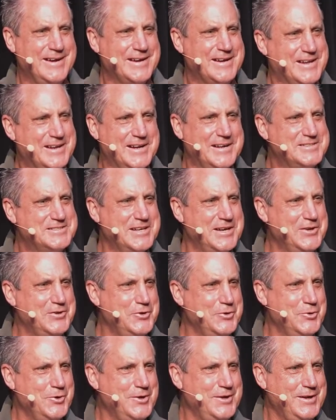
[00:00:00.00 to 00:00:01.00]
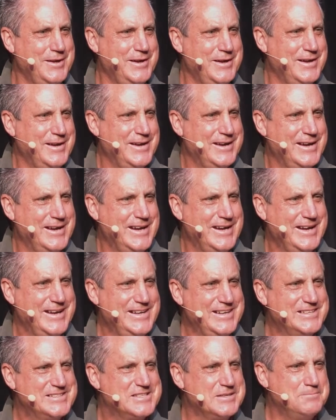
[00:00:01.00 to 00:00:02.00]
Can I tell you?
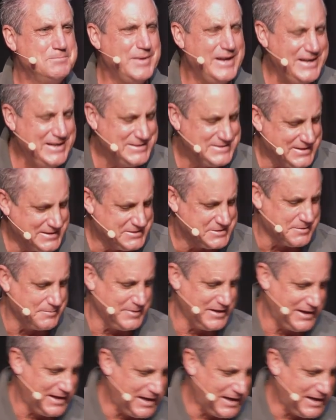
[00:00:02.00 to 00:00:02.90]
It is amazing to me